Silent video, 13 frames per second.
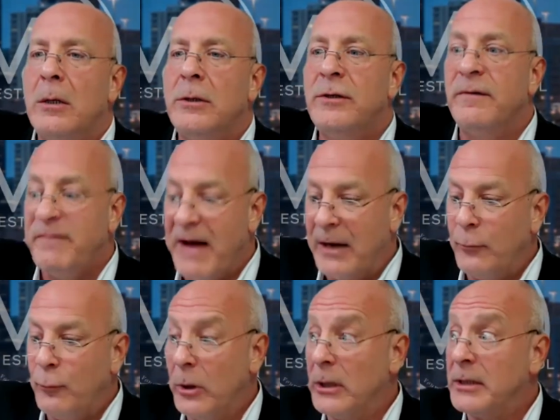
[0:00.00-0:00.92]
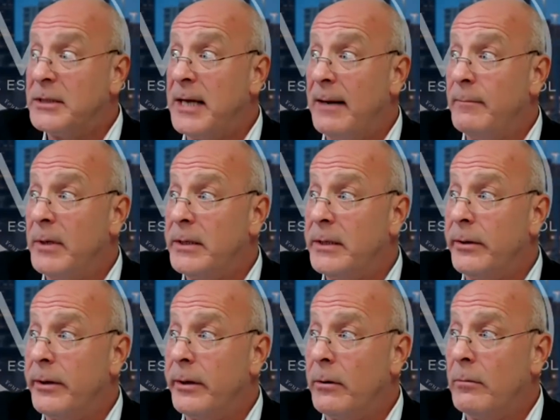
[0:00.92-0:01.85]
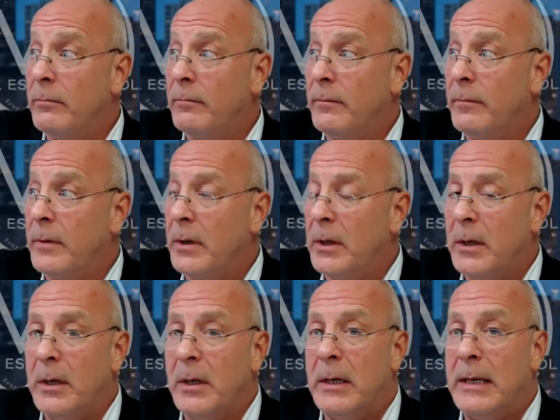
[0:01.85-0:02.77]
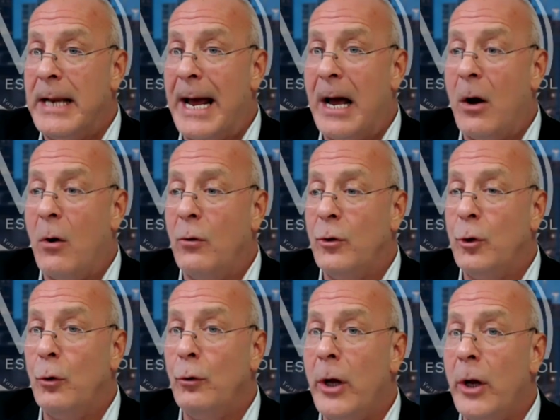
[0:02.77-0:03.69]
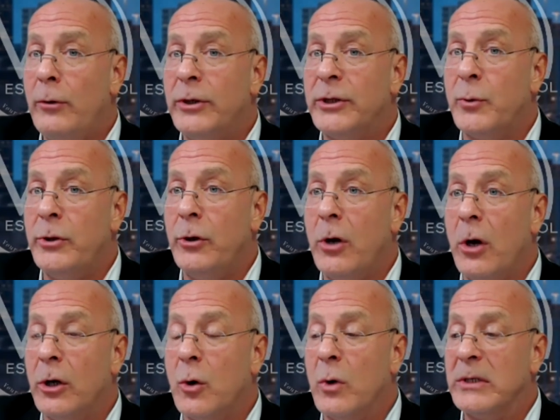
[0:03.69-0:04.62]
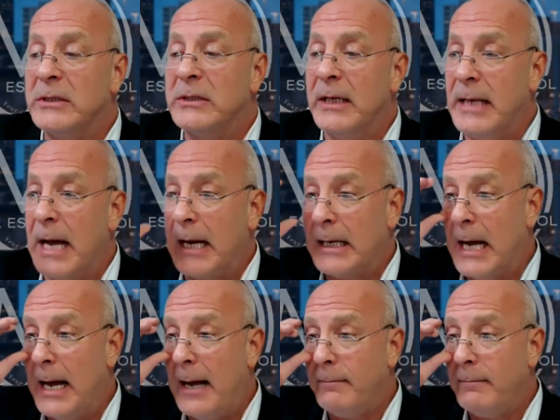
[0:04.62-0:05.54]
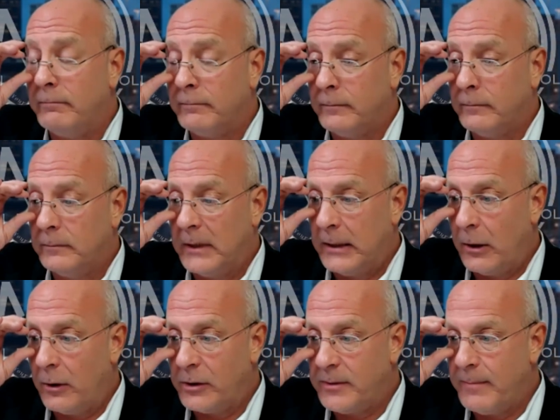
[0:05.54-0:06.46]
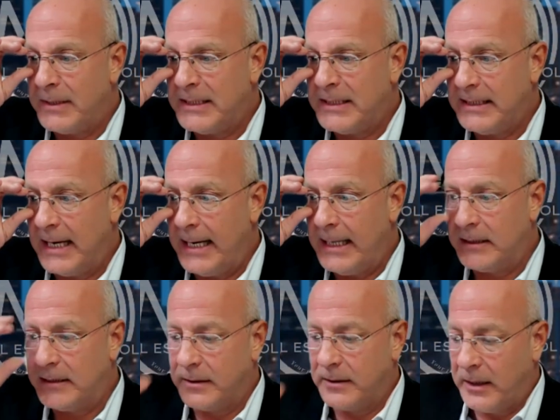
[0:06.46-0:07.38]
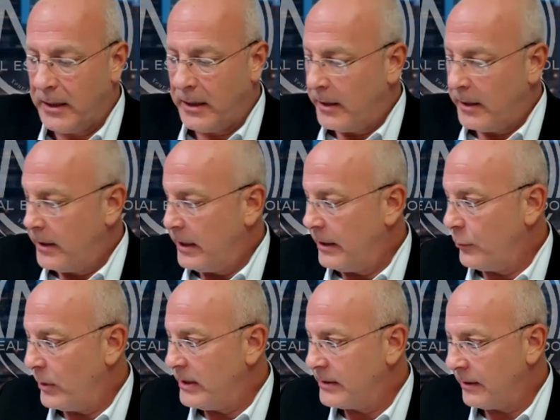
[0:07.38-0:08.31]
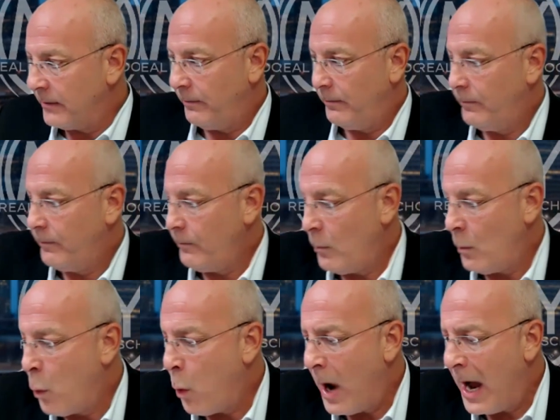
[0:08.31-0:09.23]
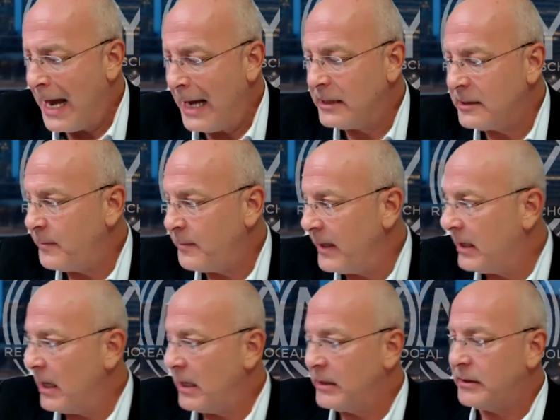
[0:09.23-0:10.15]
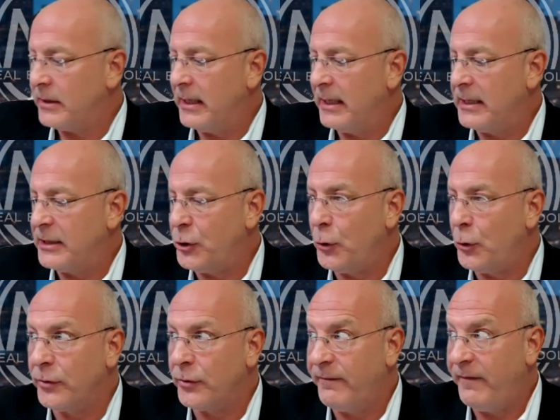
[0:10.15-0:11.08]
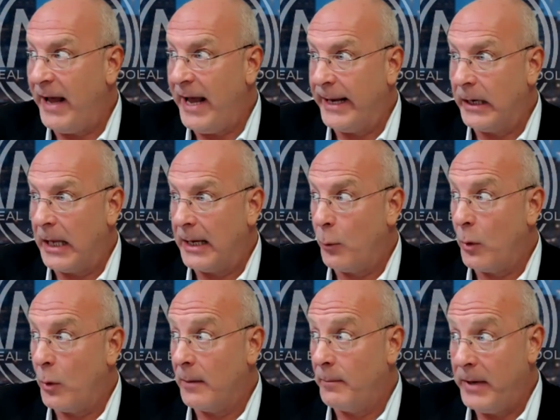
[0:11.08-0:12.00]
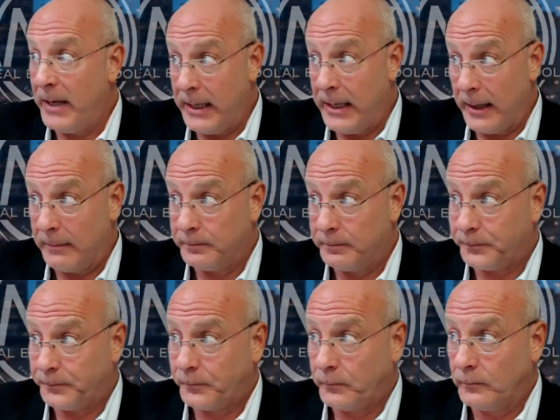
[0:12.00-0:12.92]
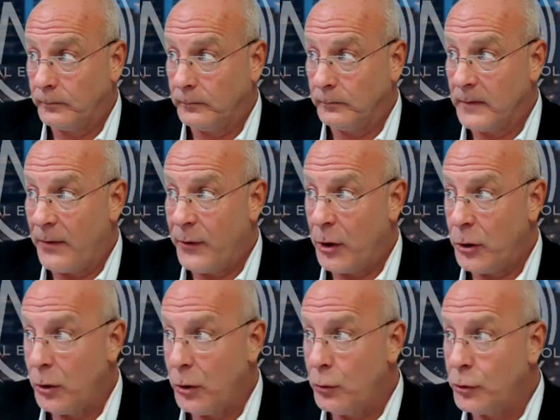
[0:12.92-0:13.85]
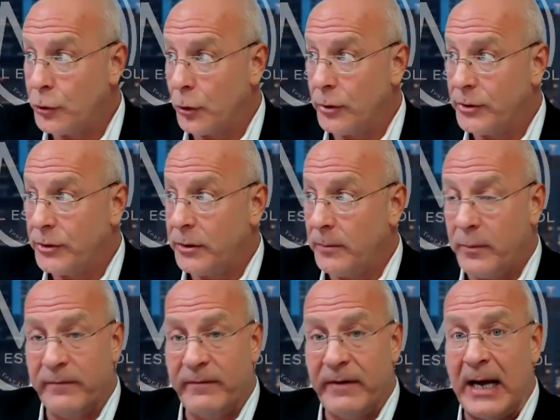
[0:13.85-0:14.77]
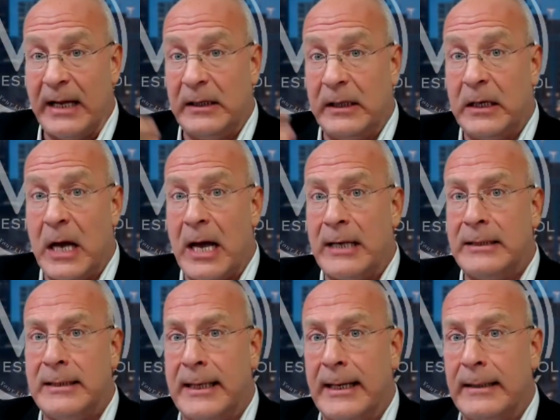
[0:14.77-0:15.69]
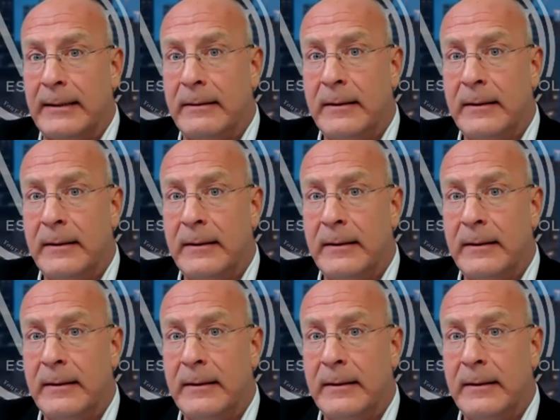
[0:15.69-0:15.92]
to find real estate material. Now, you'll notice when you go to Quizlet.com that there are some mistakes. And the reason why is because it is user-fed, like Wikipedia. The users provide the content.